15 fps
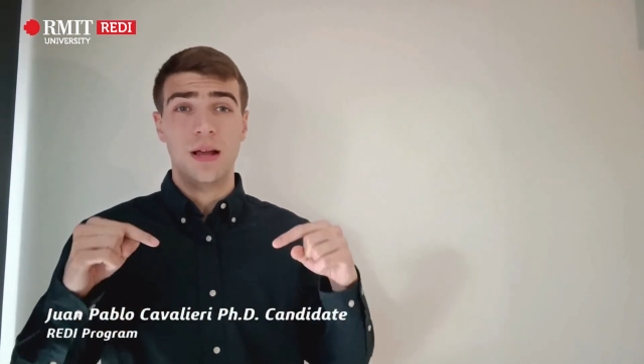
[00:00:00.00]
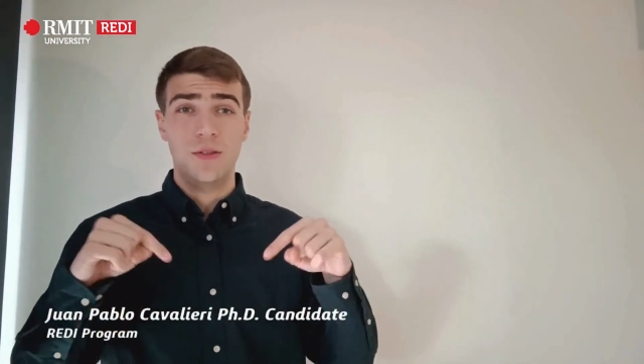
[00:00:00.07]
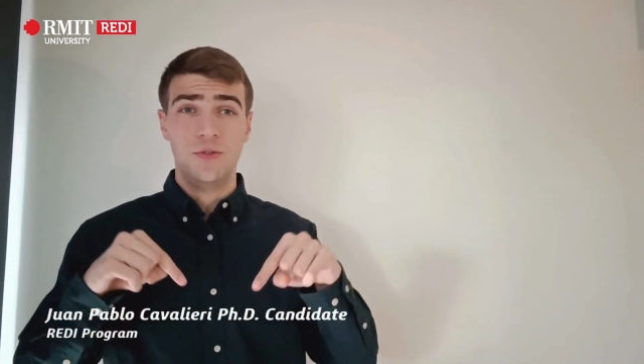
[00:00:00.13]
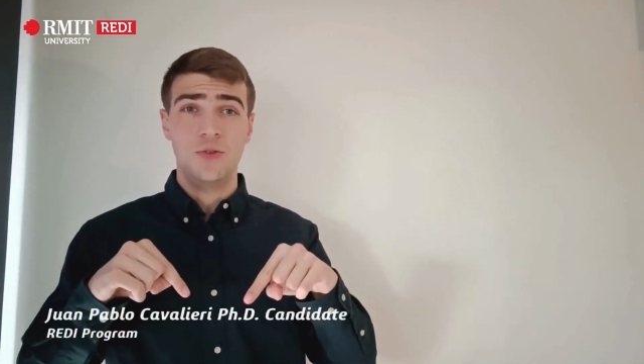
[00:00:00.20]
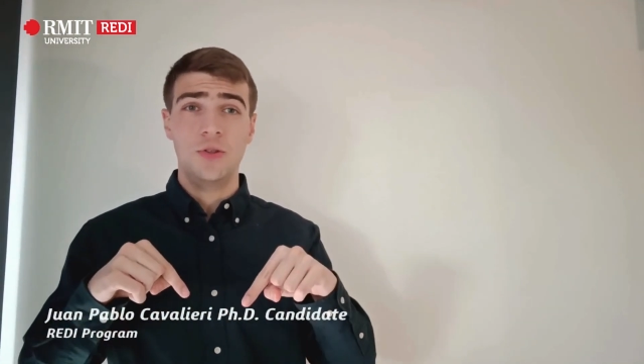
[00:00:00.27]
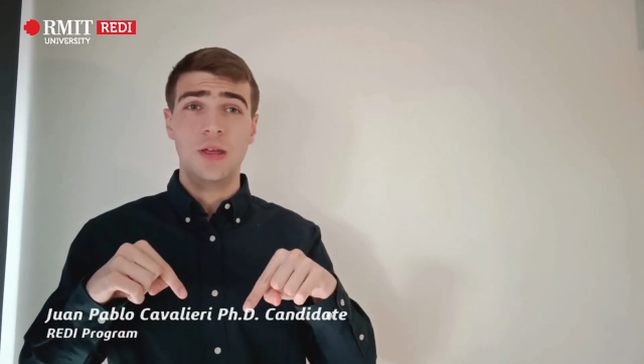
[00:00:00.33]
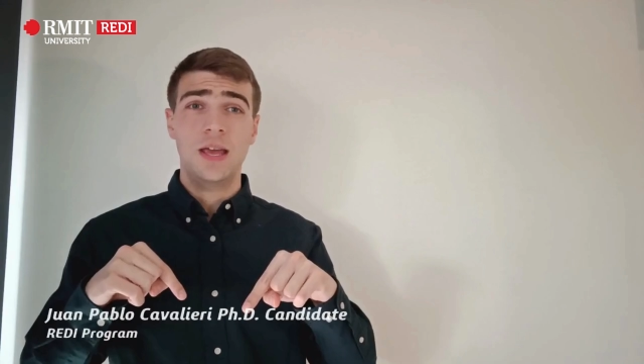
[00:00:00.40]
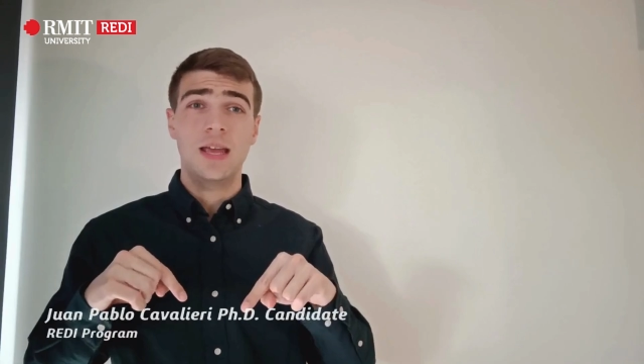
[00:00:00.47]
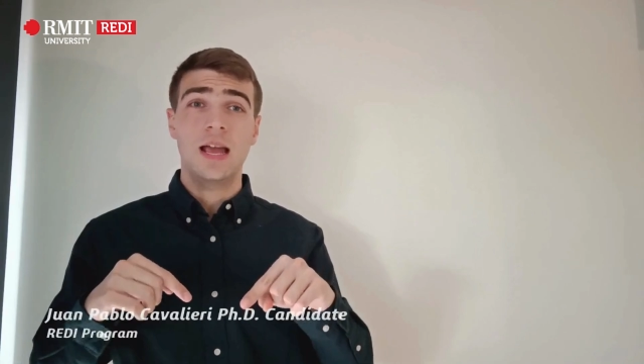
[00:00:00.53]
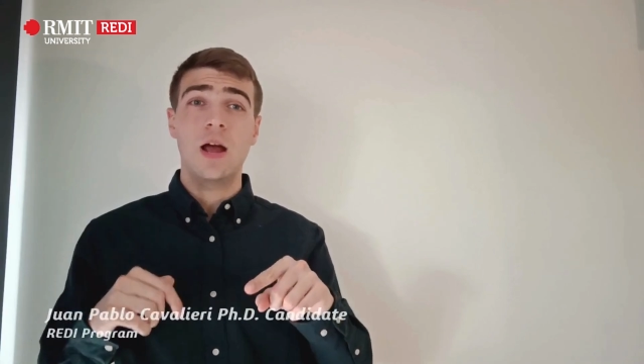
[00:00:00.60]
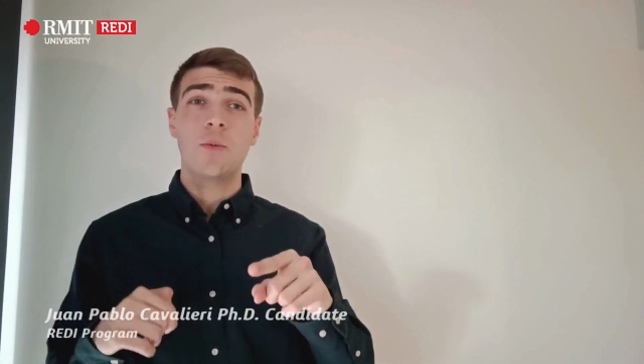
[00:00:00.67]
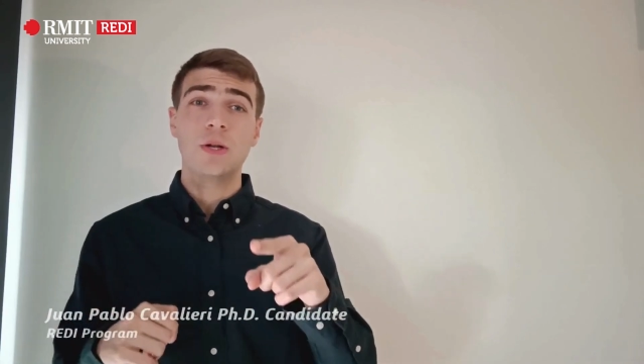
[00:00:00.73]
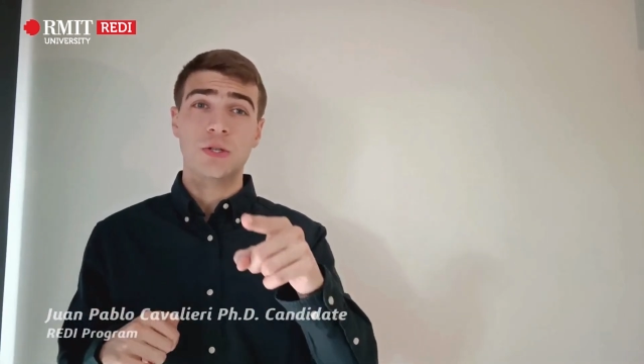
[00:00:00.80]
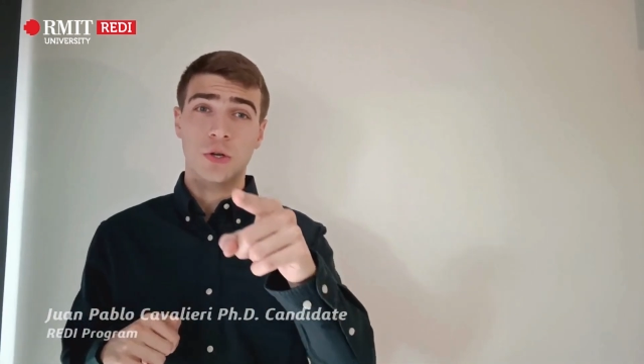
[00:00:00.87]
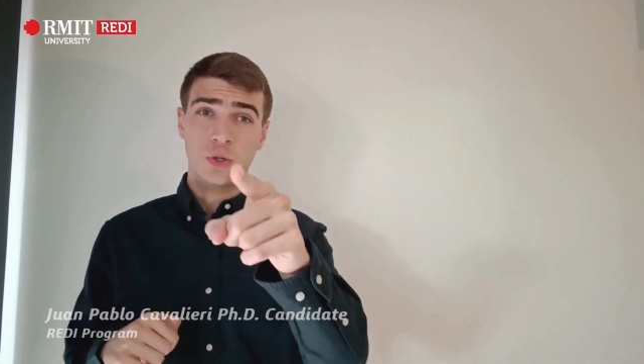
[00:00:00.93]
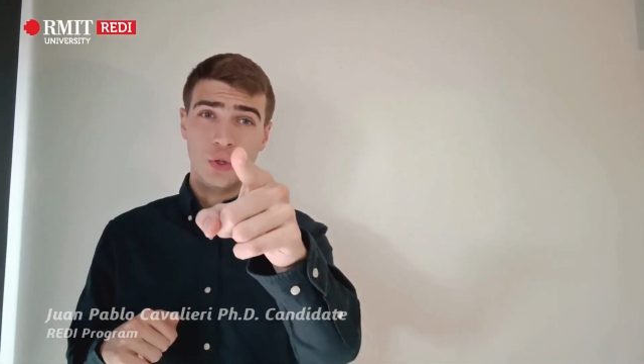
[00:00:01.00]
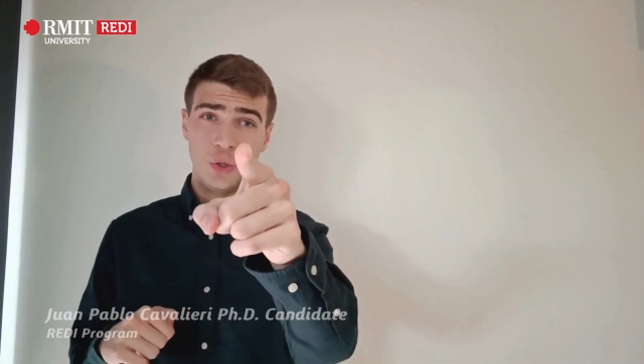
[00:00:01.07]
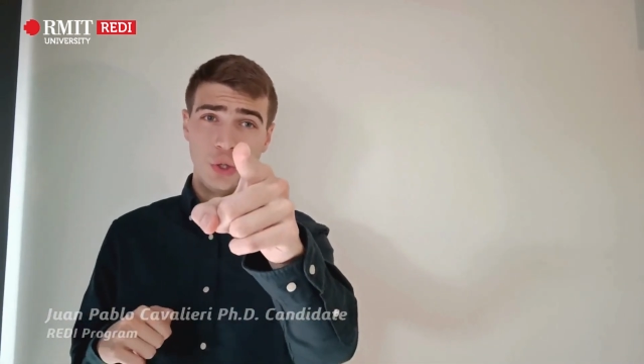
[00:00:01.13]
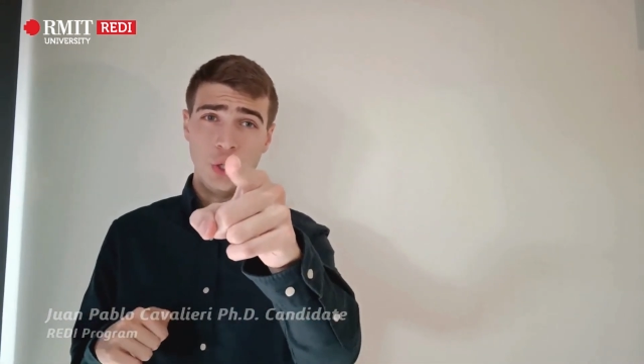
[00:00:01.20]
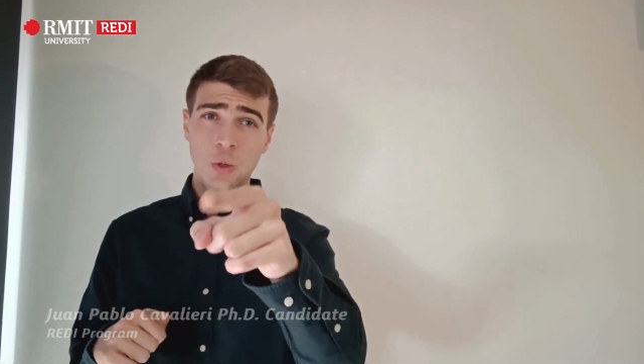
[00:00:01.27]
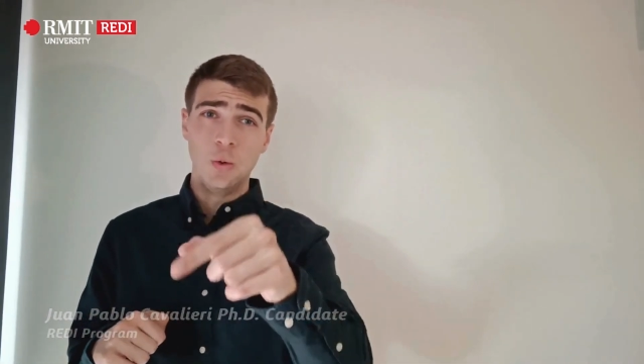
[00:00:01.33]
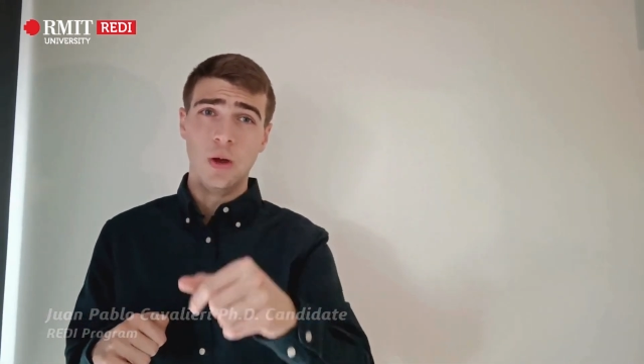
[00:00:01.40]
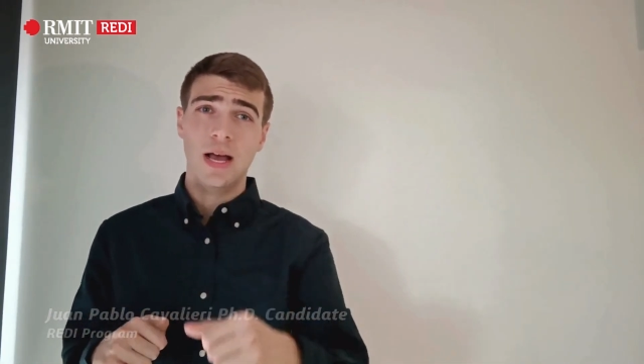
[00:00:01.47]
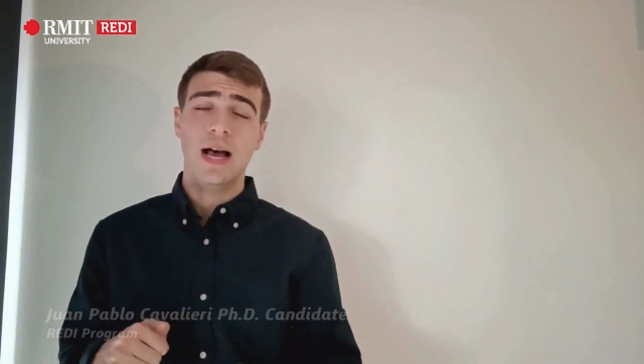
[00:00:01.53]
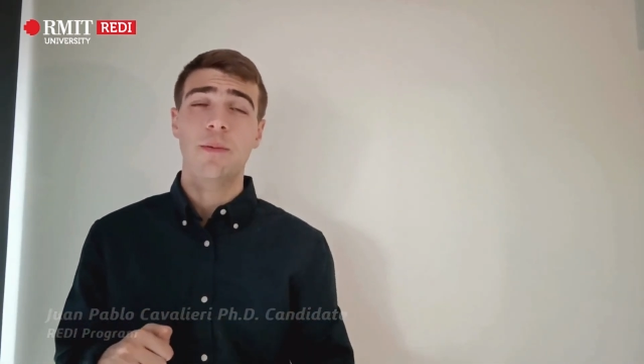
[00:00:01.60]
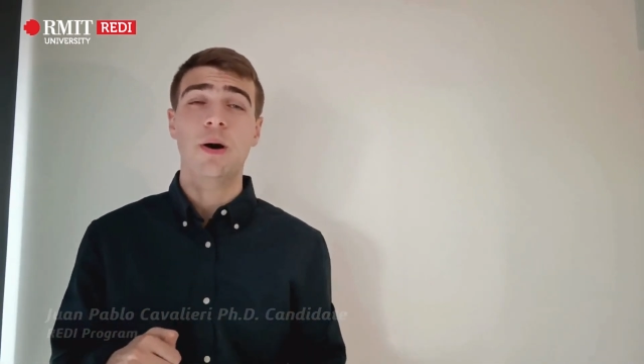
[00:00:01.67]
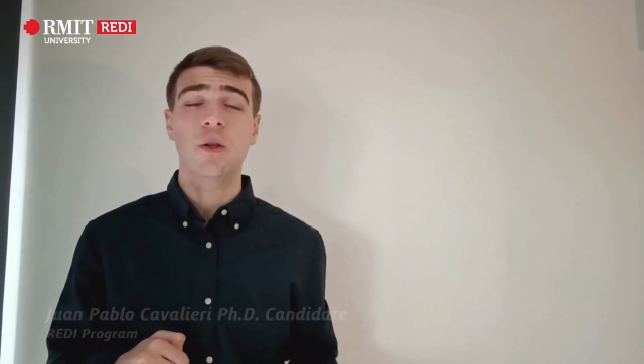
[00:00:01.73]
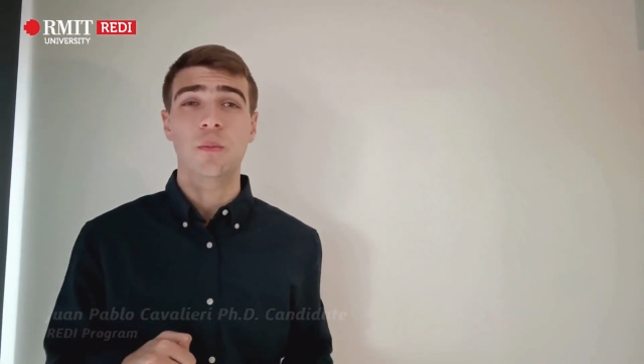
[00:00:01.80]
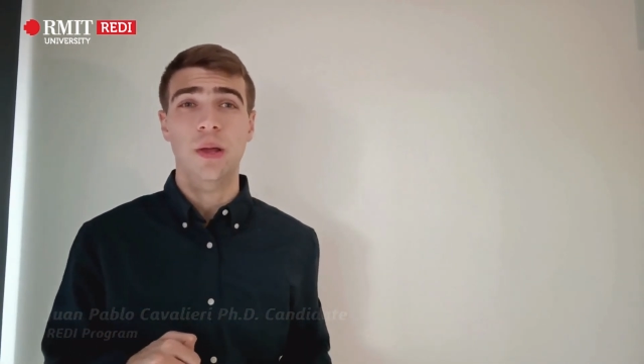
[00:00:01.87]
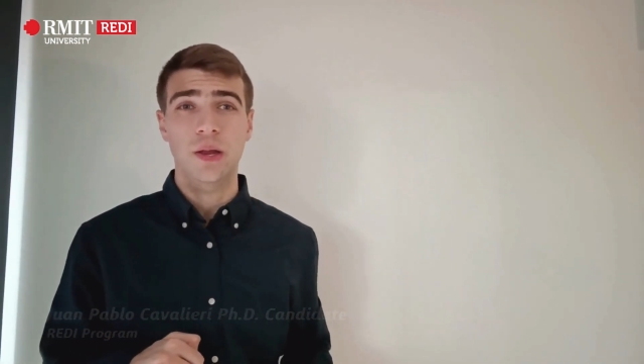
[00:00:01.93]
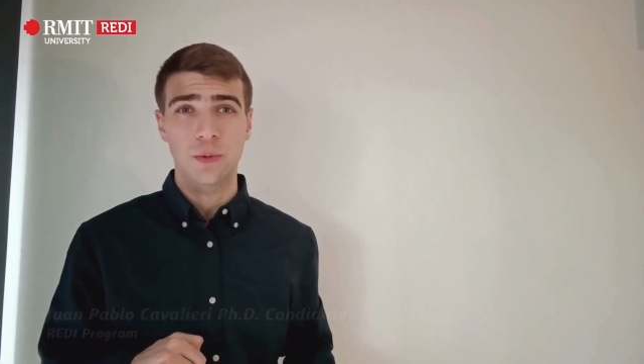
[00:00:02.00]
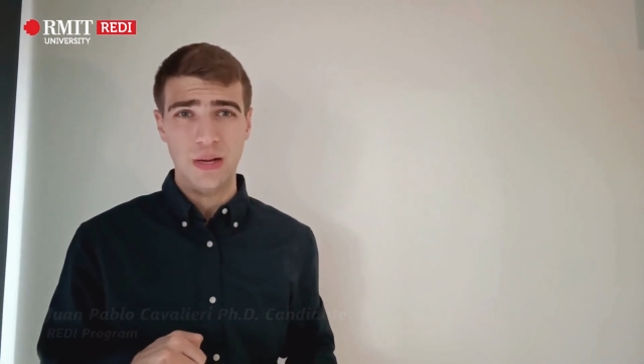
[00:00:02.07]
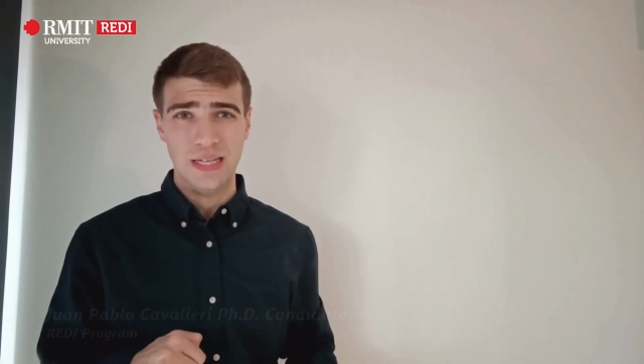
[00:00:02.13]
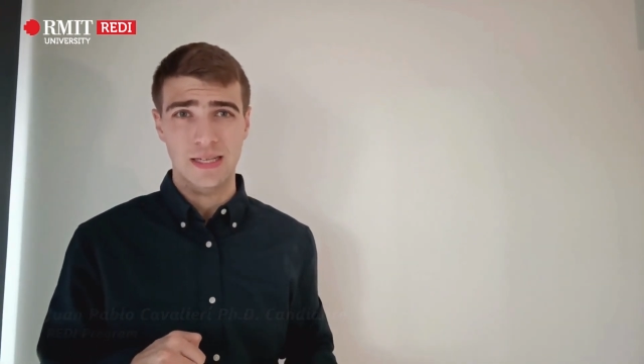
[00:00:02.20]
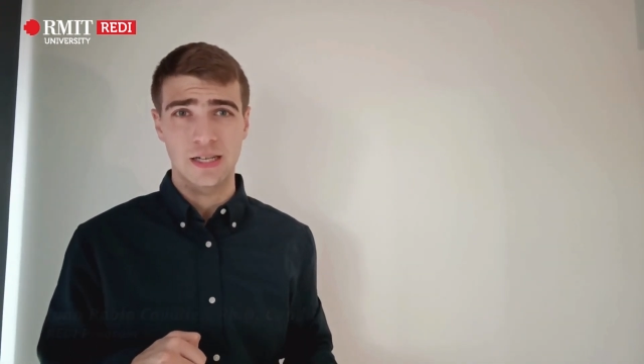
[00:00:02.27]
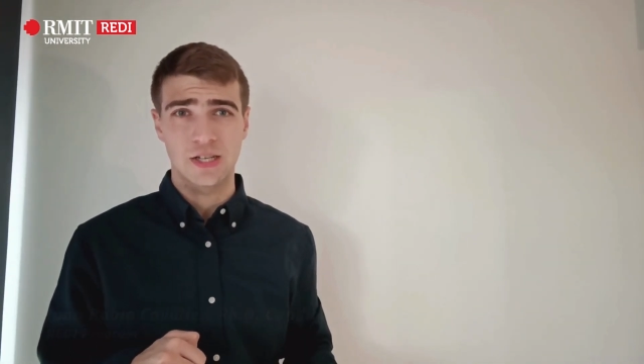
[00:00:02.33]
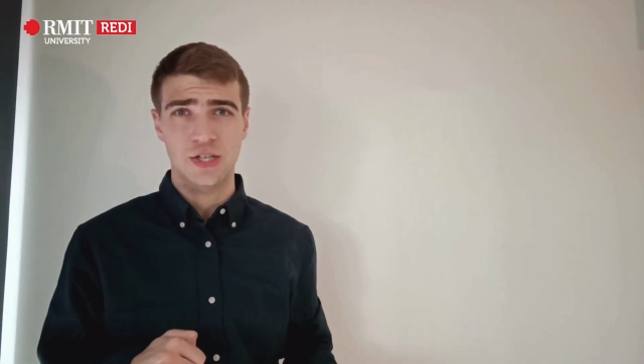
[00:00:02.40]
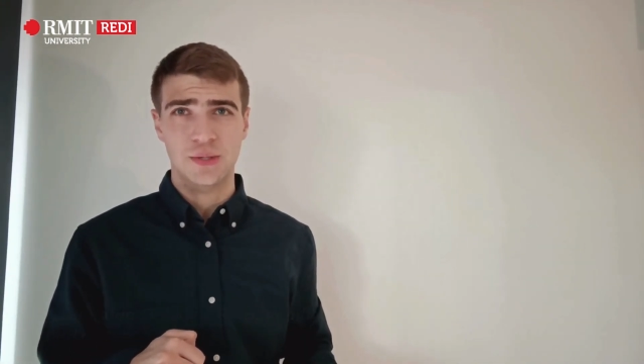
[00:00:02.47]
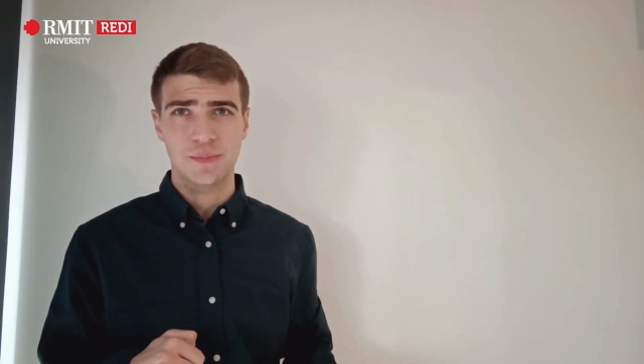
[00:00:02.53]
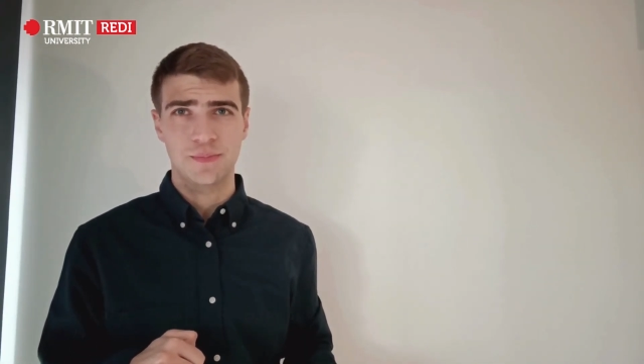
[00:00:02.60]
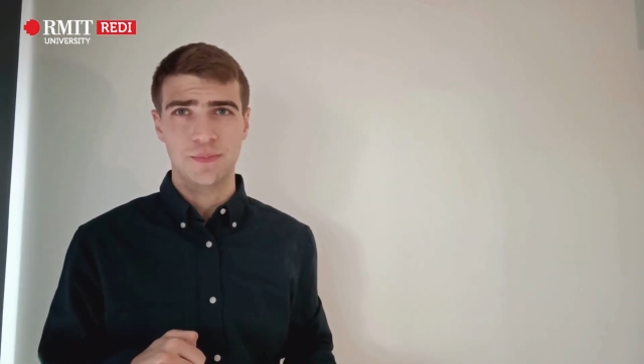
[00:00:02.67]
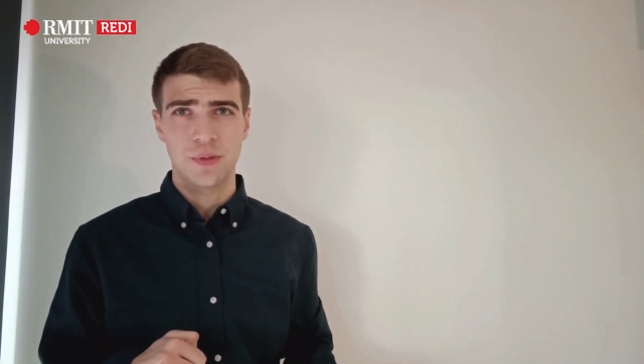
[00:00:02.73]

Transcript: and today I will talk to you about my research.